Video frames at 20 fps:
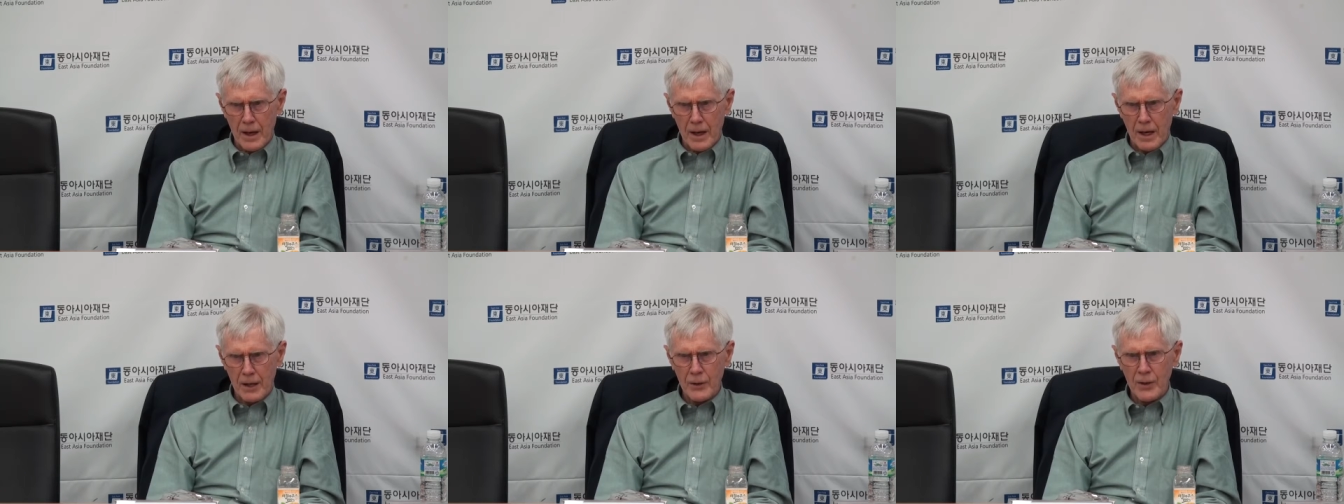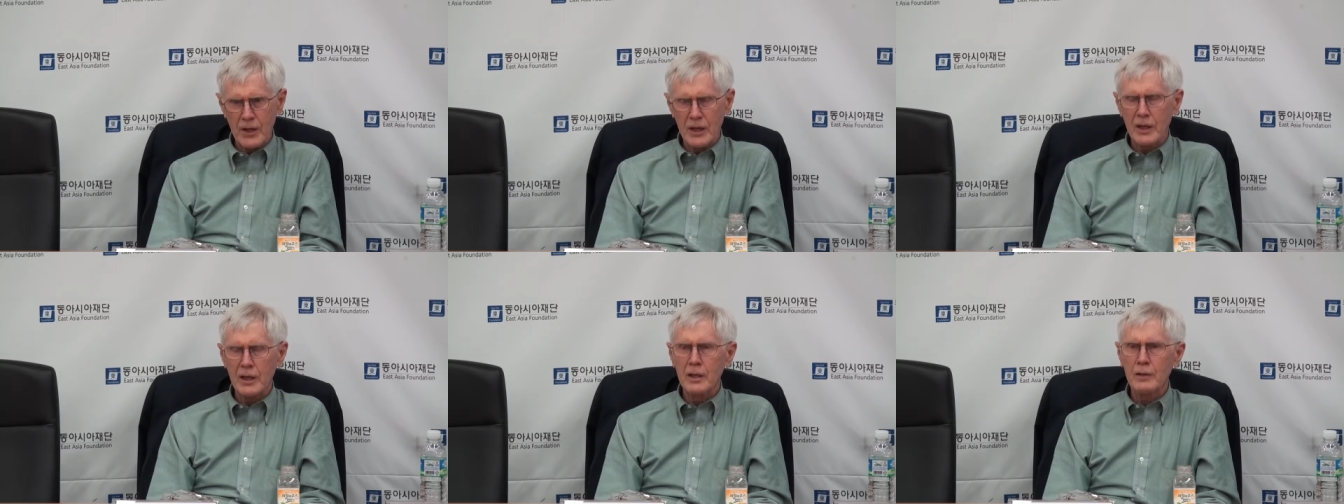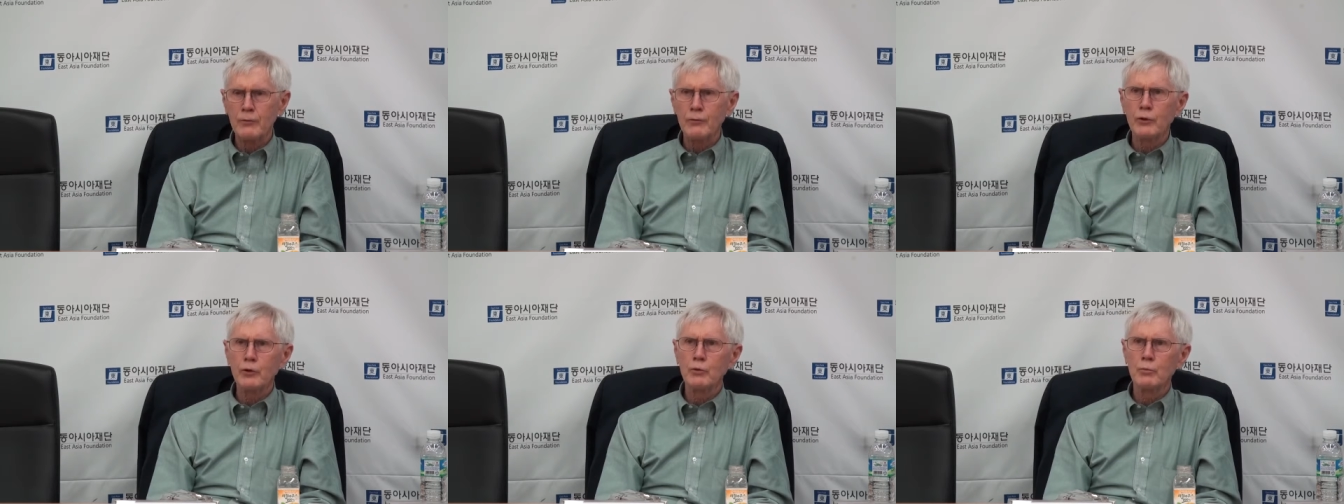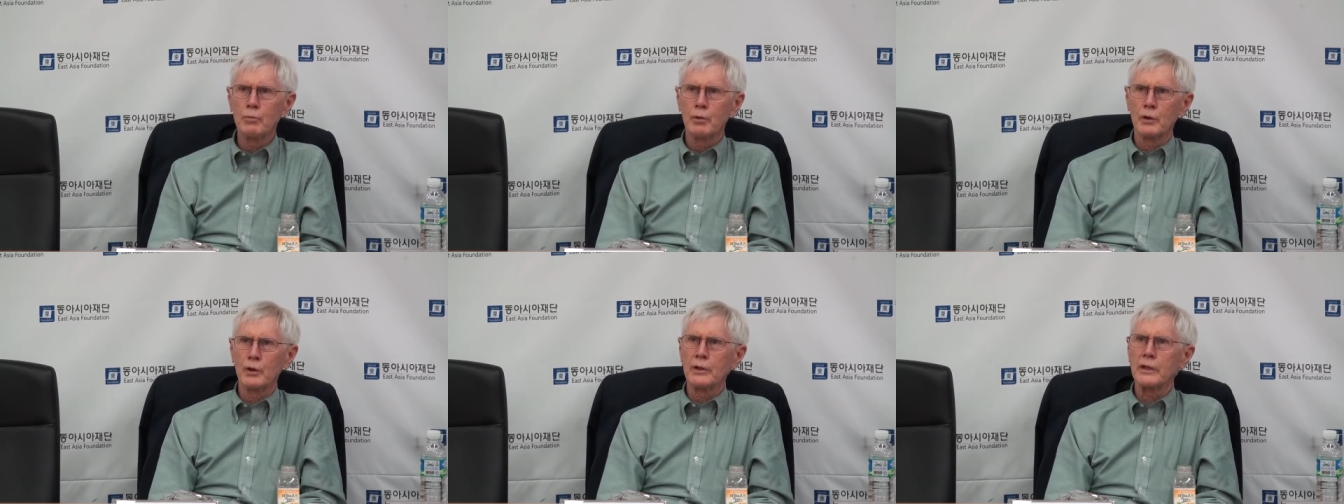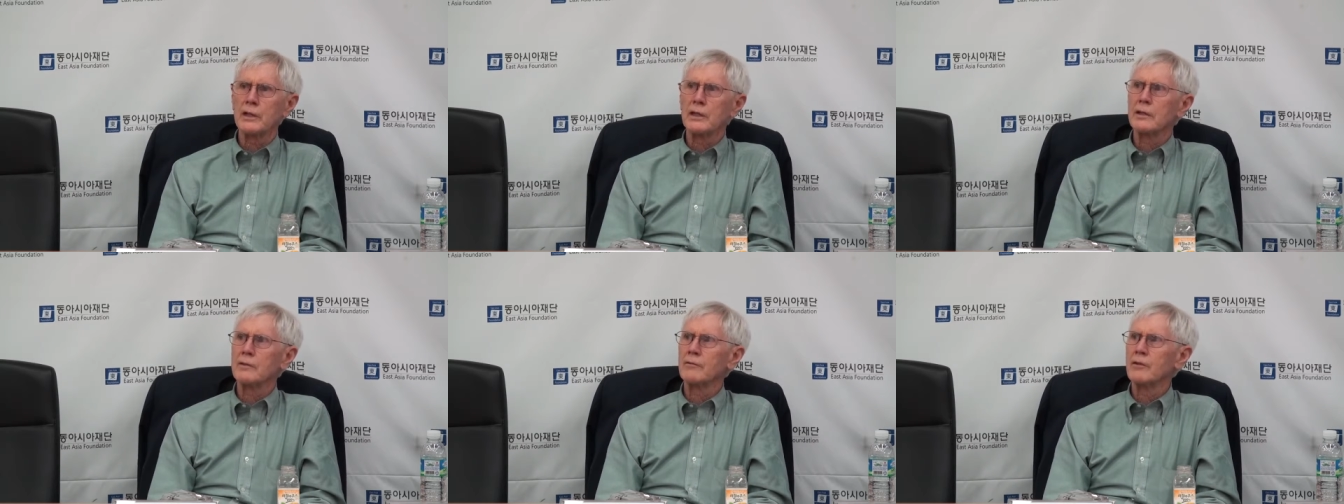I think if you
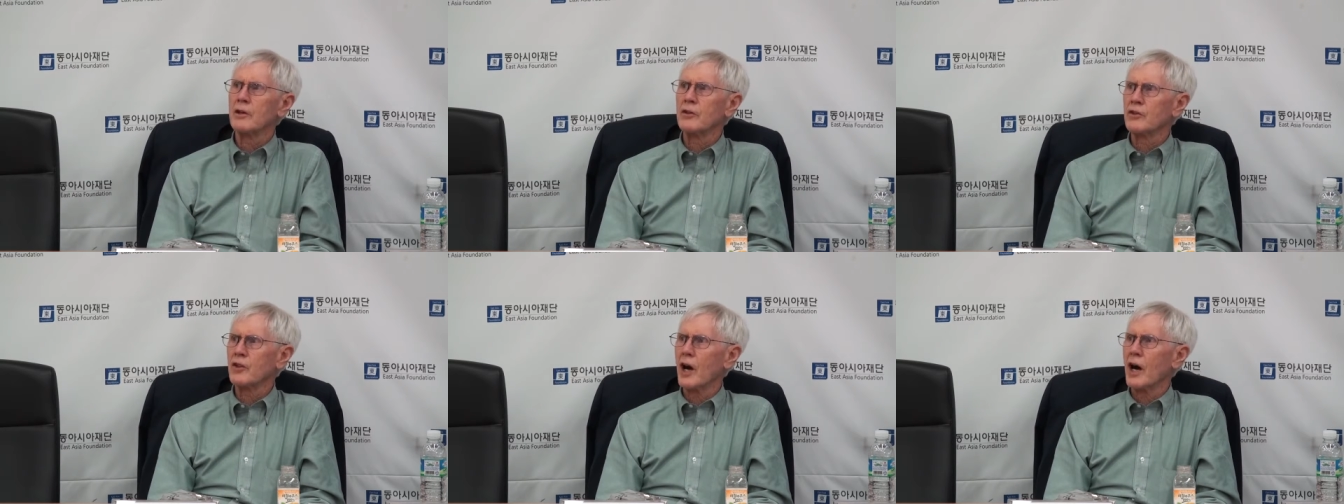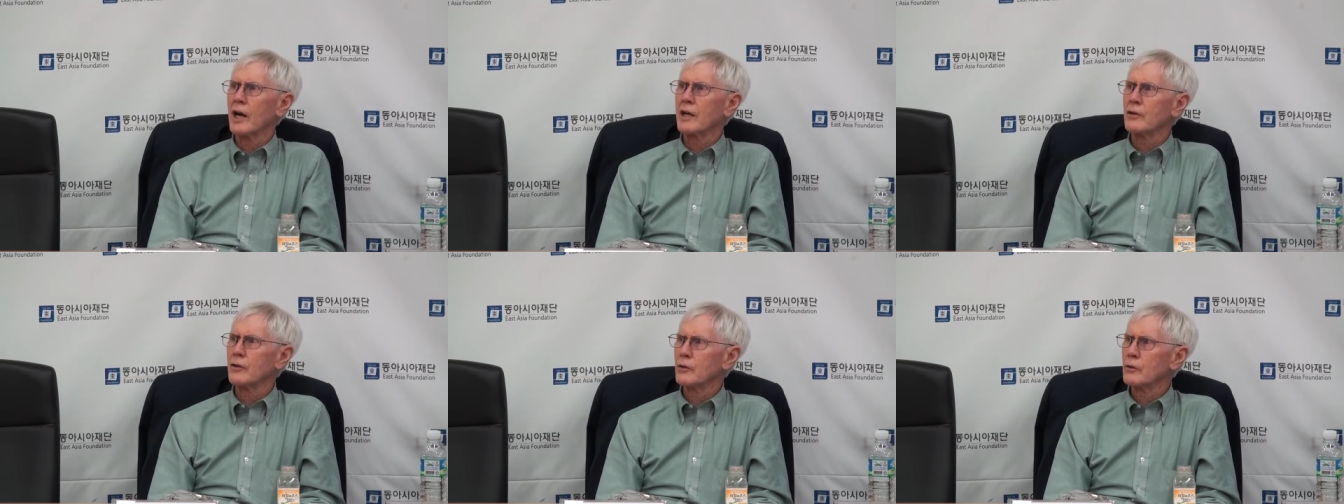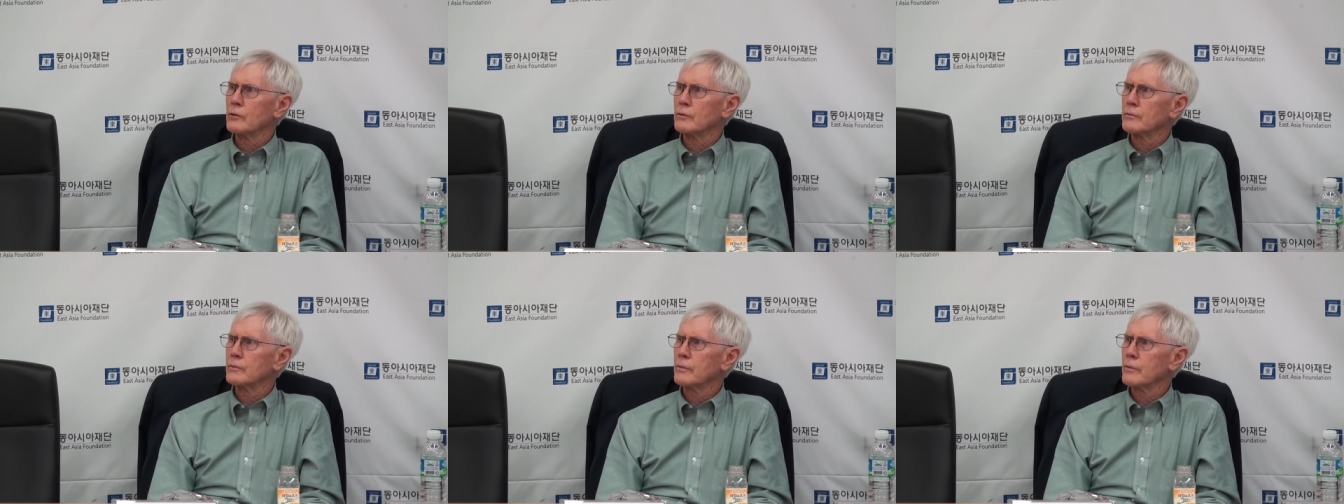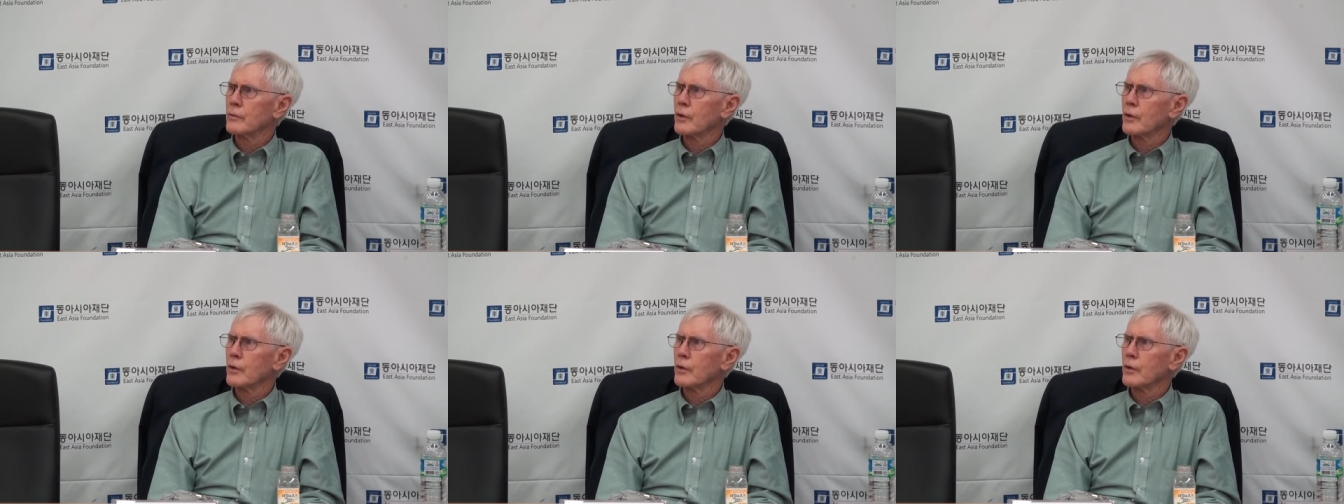believe, as I do,